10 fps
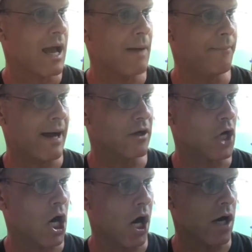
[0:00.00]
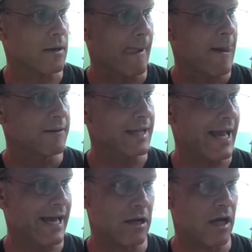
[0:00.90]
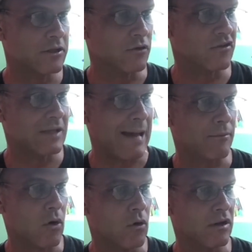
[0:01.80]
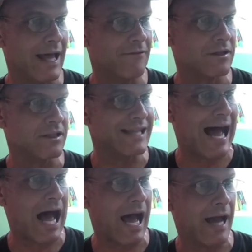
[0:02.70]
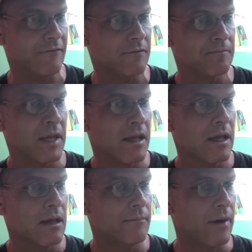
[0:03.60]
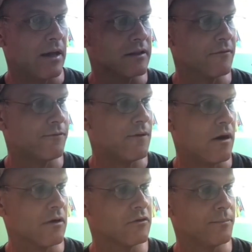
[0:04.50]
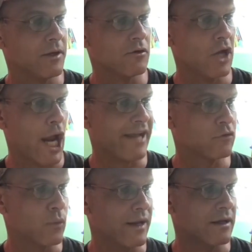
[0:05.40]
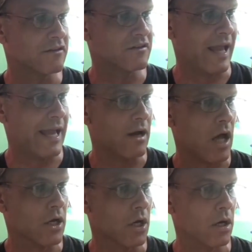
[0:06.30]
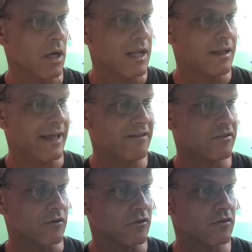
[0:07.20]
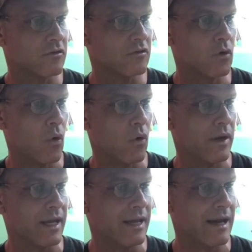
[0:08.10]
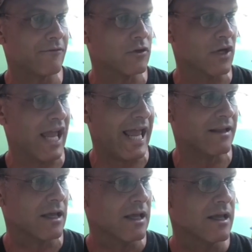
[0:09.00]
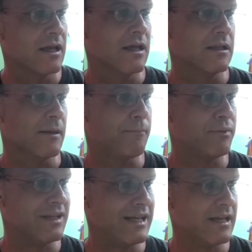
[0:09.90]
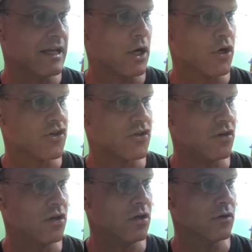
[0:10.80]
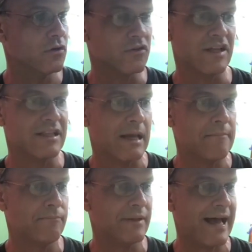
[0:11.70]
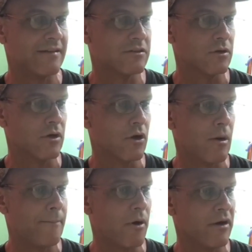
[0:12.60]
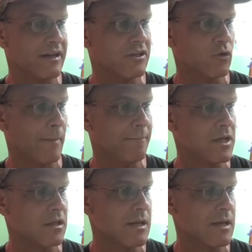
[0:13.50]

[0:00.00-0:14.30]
about hard. The headhunter snapped, roll left, and dive. But the far superior X-wing stayed on her, lasers scoring hit after hit, depleting her shields and then blasting her apart into a million